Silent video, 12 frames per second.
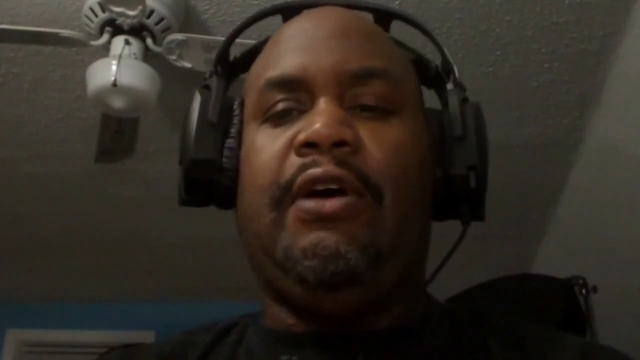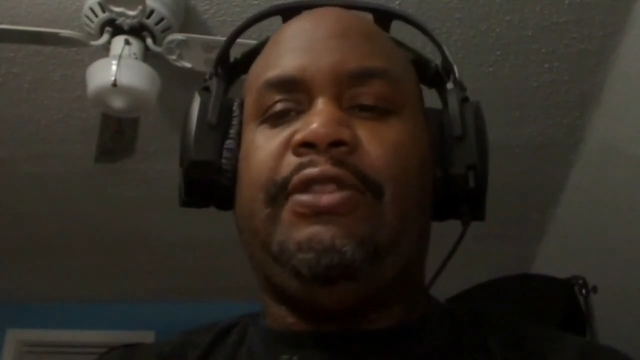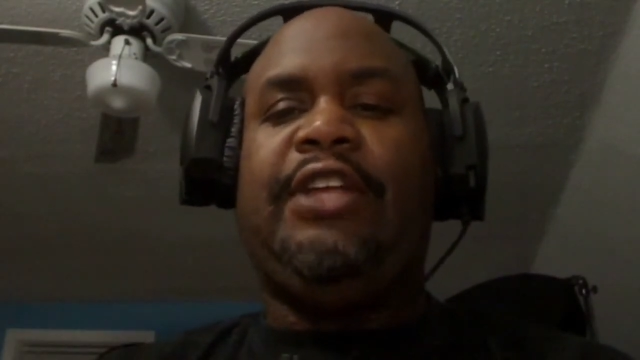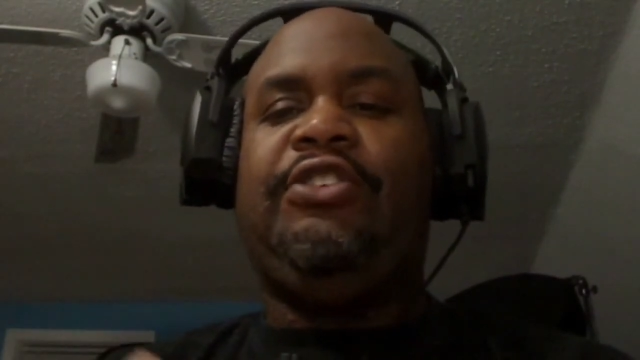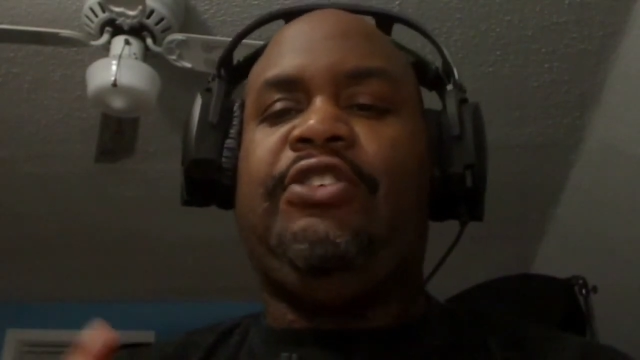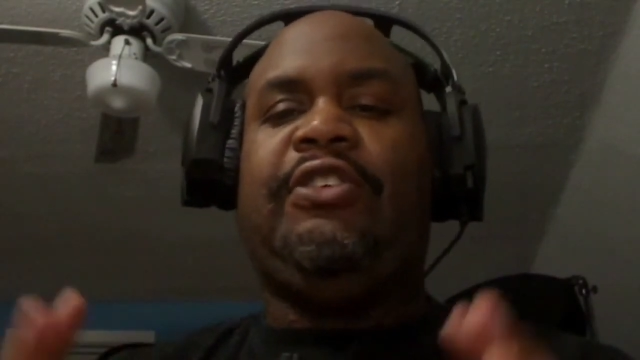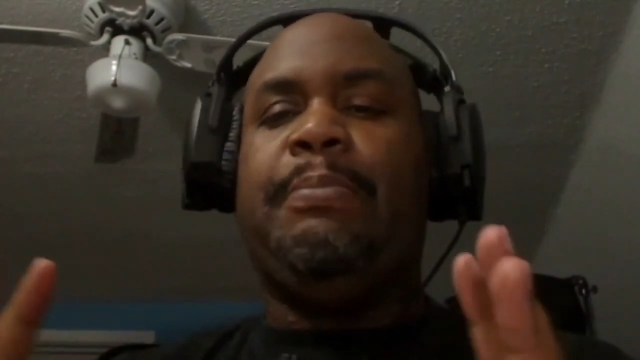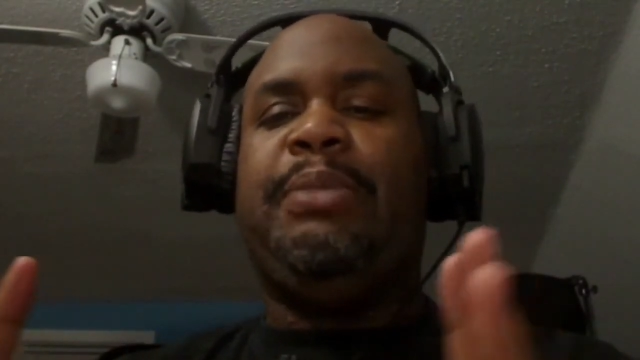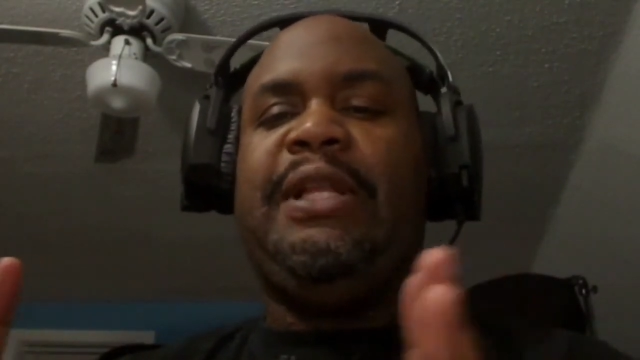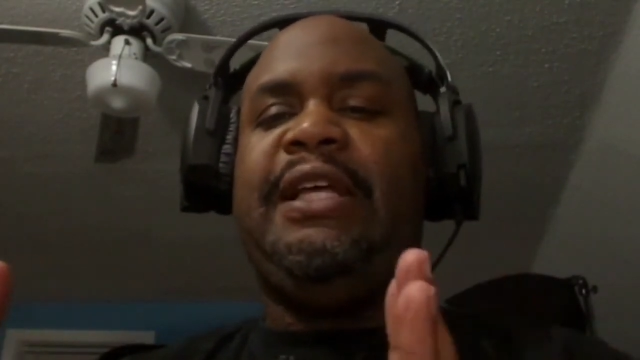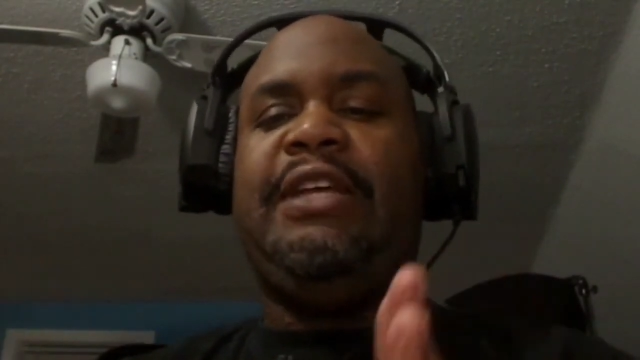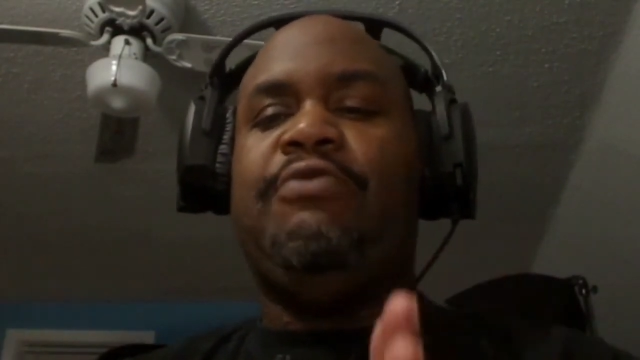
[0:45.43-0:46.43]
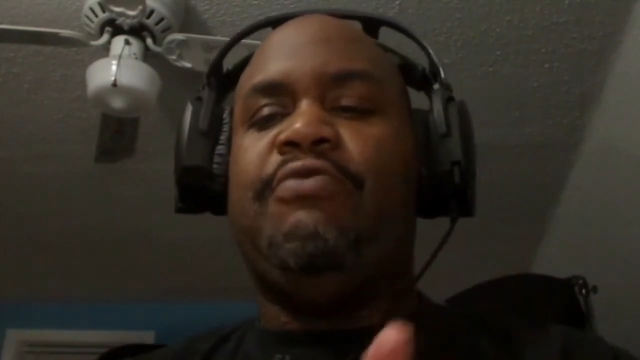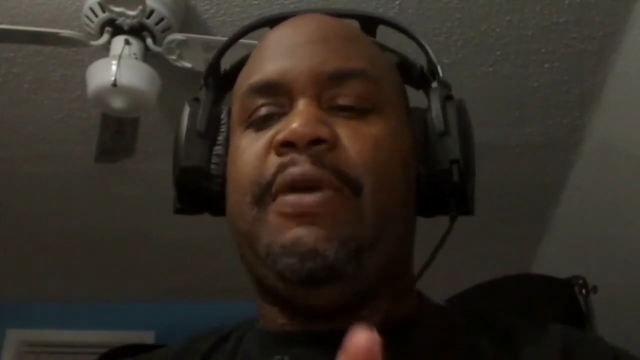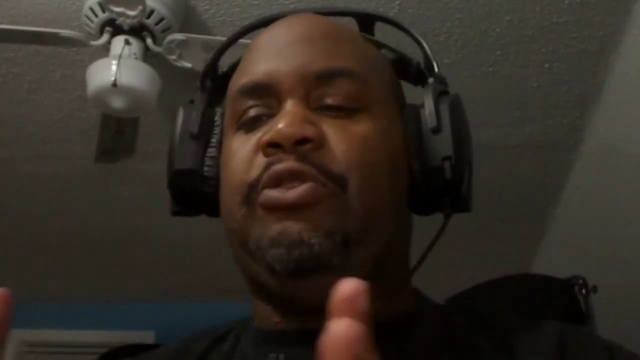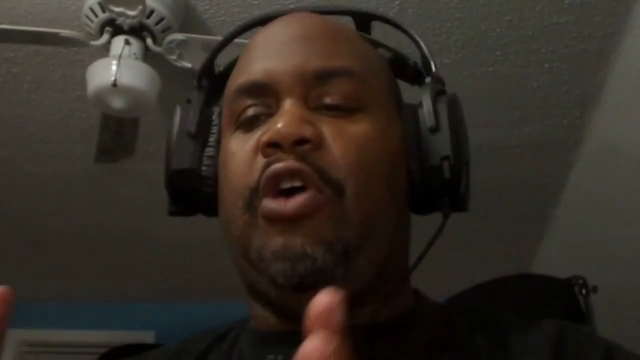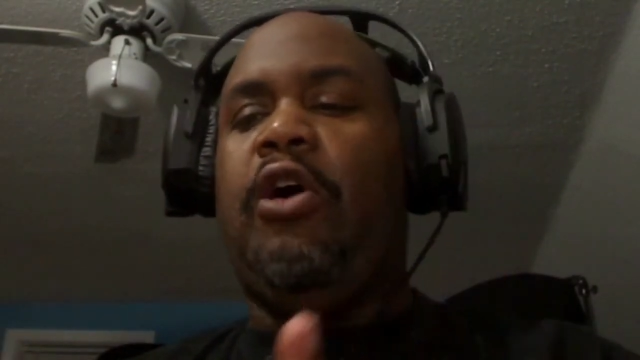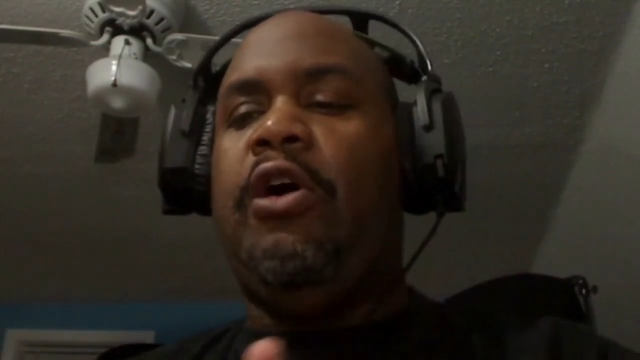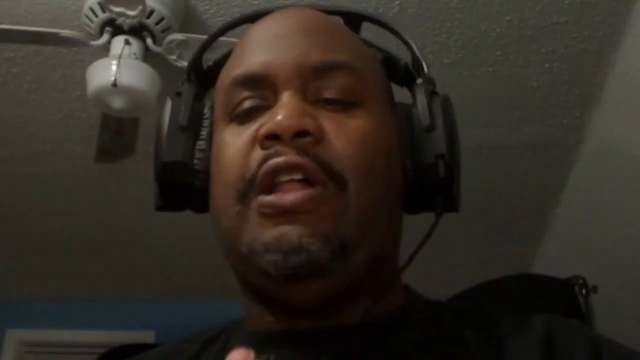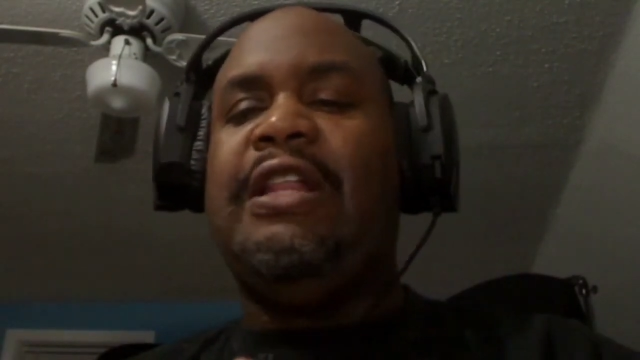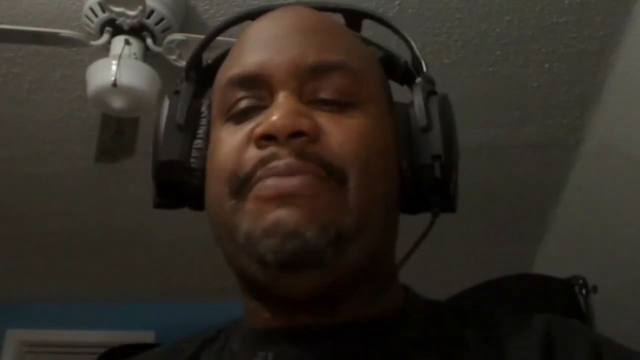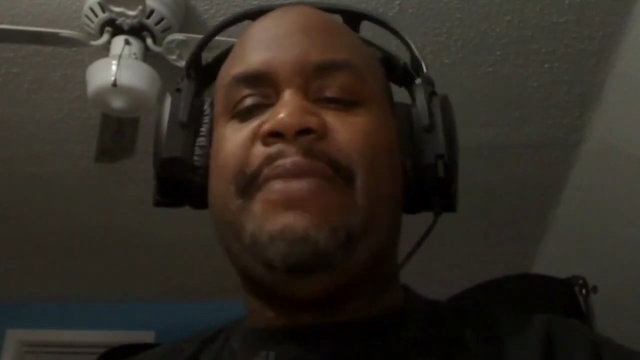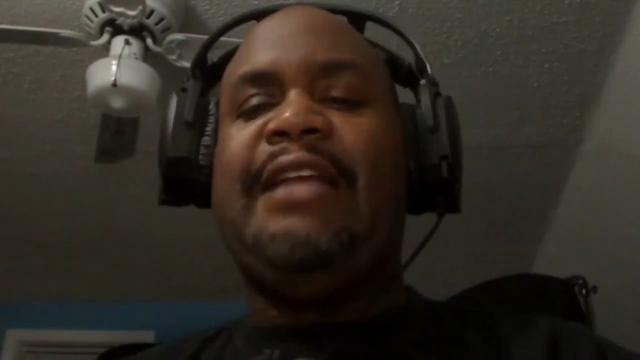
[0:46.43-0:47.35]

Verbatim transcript: They just completely ripped all of my